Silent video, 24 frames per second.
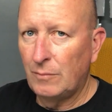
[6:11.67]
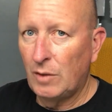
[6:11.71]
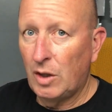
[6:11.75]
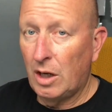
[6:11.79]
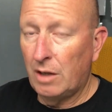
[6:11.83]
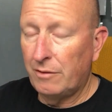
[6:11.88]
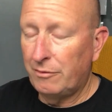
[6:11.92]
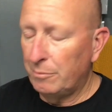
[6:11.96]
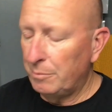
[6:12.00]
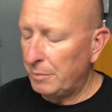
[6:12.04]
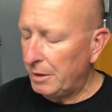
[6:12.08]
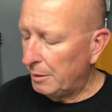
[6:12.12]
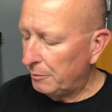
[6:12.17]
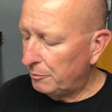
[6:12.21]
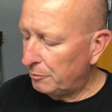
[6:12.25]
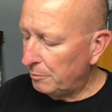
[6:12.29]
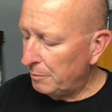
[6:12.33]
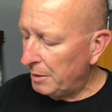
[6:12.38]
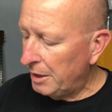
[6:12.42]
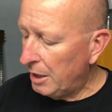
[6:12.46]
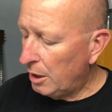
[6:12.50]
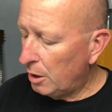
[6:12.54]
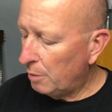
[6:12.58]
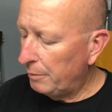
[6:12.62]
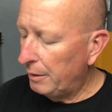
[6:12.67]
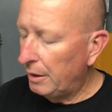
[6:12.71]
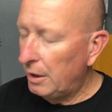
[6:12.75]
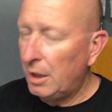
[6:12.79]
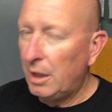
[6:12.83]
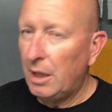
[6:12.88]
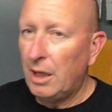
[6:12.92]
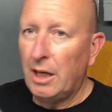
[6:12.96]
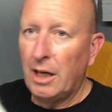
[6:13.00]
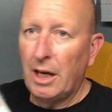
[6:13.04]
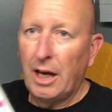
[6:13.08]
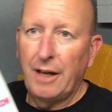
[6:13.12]
offered me up some help.
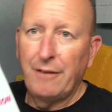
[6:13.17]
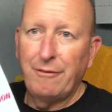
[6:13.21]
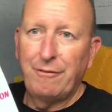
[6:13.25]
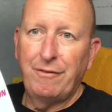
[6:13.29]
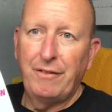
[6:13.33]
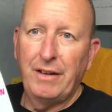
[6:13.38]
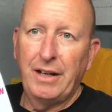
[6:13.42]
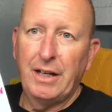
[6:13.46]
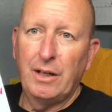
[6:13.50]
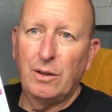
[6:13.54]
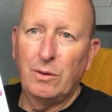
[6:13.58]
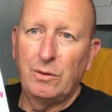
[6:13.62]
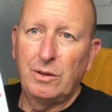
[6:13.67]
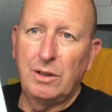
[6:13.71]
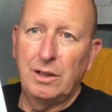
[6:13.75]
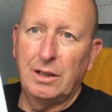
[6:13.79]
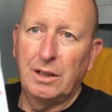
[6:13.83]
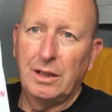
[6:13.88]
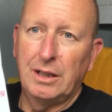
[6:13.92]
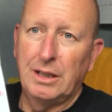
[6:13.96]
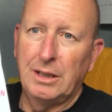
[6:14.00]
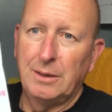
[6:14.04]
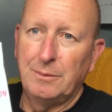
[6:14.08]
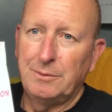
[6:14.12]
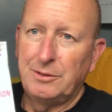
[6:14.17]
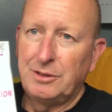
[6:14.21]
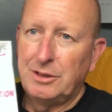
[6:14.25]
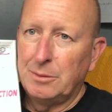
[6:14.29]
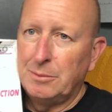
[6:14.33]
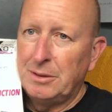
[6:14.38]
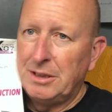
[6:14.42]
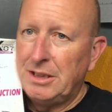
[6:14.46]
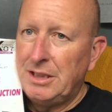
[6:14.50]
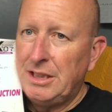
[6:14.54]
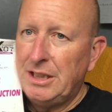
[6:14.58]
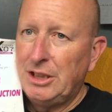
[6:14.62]
I found some
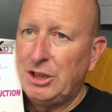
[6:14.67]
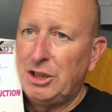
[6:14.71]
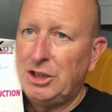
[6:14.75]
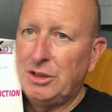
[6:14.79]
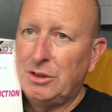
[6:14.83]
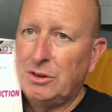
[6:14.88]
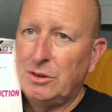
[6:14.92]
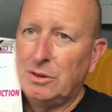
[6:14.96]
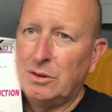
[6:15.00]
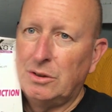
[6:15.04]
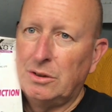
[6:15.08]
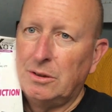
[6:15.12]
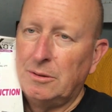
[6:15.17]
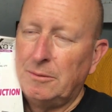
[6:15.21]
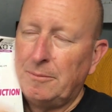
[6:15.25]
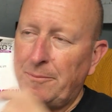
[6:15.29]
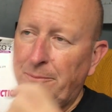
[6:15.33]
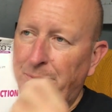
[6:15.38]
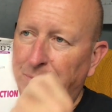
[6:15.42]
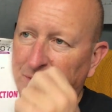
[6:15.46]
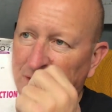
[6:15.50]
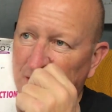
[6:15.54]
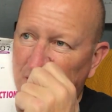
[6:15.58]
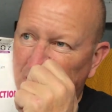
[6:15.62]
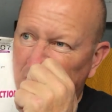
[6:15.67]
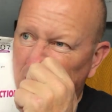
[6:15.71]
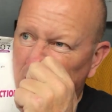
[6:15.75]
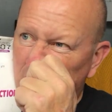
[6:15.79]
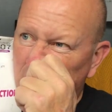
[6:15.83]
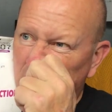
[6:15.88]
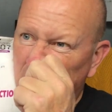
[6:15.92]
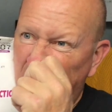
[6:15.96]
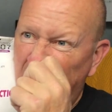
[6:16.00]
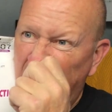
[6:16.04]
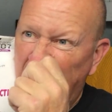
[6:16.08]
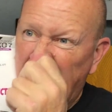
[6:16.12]
additional
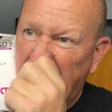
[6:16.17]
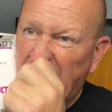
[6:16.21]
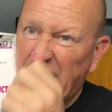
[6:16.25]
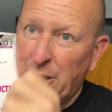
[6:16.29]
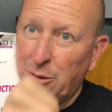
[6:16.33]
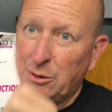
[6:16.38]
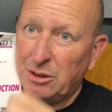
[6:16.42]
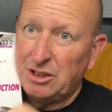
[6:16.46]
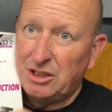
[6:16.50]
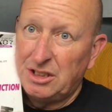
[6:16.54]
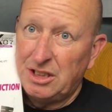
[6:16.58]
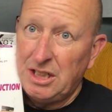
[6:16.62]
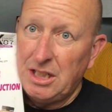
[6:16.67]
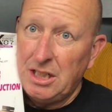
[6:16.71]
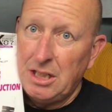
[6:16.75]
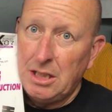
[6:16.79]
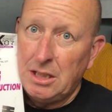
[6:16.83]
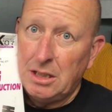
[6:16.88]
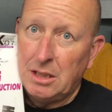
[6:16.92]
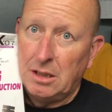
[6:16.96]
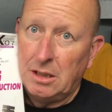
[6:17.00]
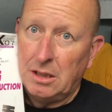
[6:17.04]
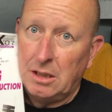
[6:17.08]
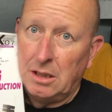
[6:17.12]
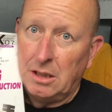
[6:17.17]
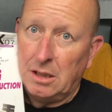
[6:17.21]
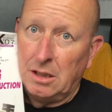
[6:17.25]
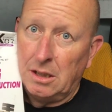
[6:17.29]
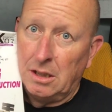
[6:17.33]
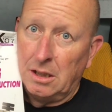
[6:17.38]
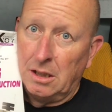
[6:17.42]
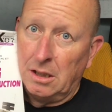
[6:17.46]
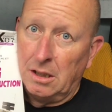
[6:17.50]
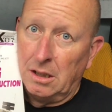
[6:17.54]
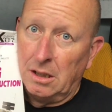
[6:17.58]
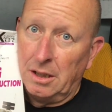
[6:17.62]
accuracy
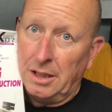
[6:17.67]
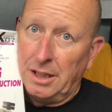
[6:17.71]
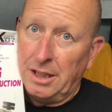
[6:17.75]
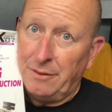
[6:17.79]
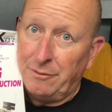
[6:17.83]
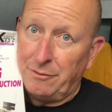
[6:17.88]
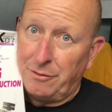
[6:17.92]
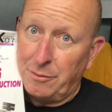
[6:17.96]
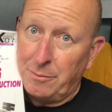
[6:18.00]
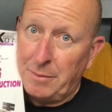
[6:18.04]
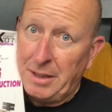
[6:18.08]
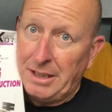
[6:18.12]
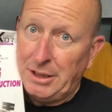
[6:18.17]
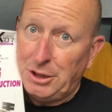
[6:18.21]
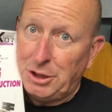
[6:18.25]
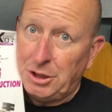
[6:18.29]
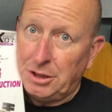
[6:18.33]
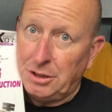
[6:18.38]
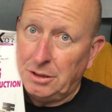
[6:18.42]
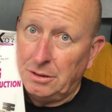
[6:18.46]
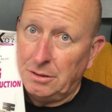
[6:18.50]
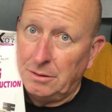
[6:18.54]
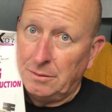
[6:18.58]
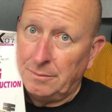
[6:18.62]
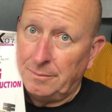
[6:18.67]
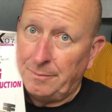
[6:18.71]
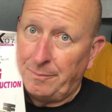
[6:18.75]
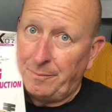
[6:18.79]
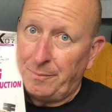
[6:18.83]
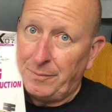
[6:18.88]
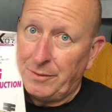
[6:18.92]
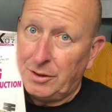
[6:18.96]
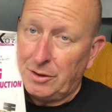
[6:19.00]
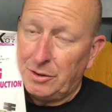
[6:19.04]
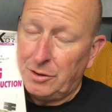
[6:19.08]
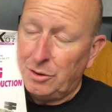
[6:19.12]
information
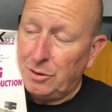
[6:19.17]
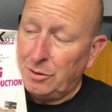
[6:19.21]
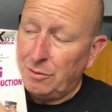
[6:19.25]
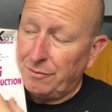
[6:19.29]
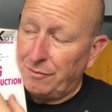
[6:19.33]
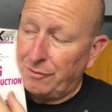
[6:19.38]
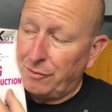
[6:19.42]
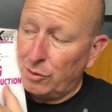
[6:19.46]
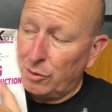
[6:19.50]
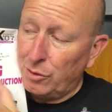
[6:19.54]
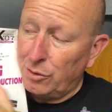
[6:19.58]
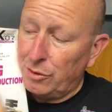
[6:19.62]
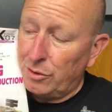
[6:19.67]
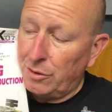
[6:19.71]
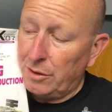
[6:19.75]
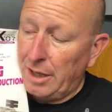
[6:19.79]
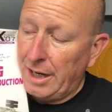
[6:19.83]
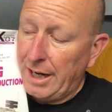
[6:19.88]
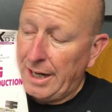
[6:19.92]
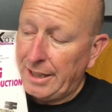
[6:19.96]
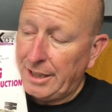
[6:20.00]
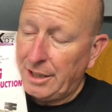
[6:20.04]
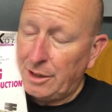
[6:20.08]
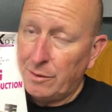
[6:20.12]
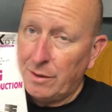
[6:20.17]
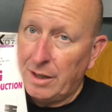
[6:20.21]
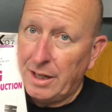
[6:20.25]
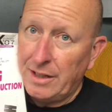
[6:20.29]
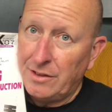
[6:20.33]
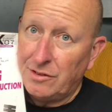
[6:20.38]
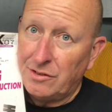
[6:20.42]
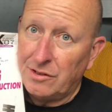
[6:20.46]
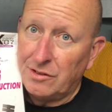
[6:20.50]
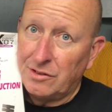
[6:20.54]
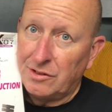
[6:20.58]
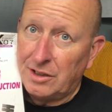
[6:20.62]
to further
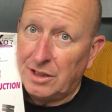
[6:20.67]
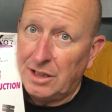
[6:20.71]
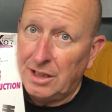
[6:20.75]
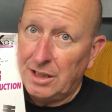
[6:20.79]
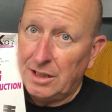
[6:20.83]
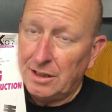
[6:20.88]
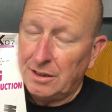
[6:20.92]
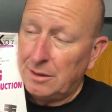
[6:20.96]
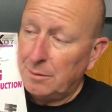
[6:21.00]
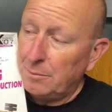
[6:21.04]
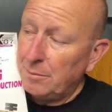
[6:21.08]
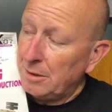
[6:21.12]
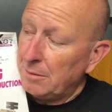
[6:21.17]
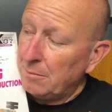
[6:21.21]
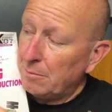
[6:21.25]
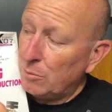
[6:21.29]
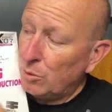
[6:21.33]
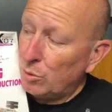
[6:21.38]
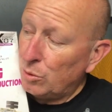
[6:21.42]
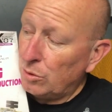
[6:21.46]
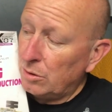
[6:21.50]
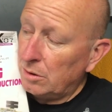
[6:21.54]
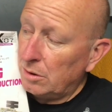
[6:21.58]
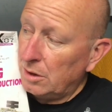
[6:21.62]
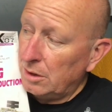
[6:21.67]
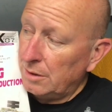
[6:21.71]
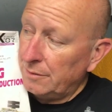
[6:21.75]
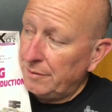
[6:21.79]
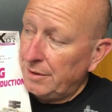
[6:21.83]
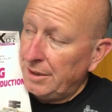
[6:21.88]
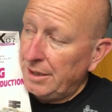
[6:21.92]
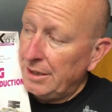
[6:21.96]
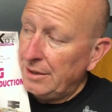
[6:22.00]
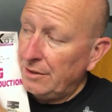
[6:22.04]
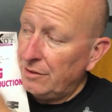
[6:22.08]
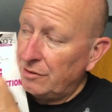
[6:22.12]
accurize this kit to be more of
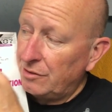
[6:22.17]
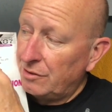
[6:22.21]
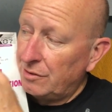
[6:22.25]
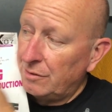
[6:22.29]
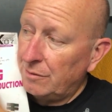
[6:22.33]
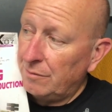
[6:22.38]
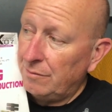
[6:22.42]
his